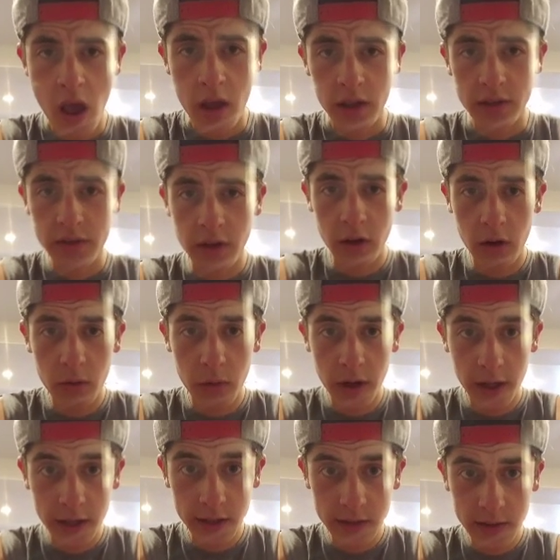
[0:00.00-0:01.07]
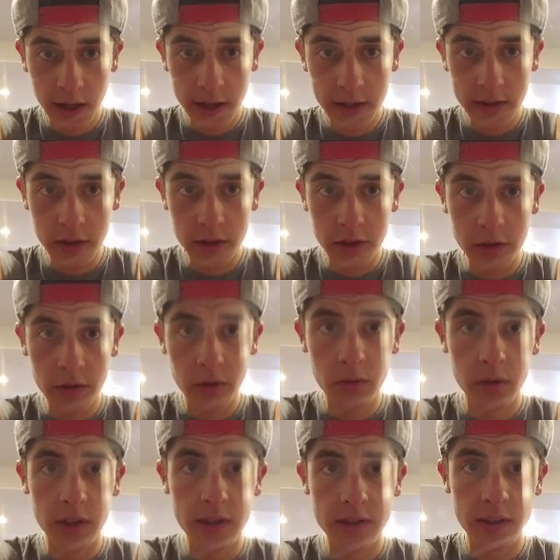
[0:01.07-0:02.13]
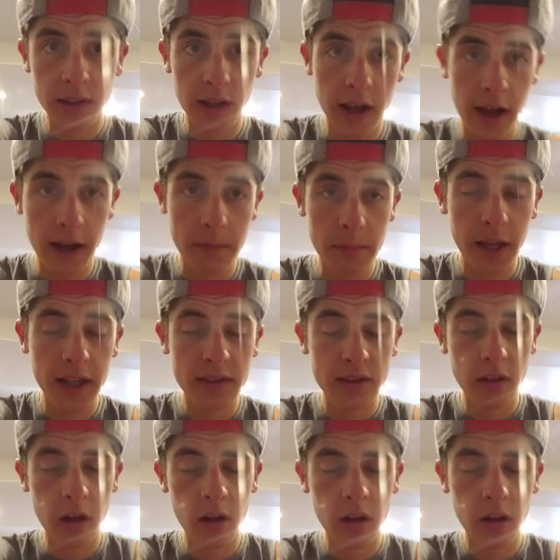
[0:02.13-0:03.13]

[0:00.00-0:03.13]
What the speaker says: So what I decided to do was I based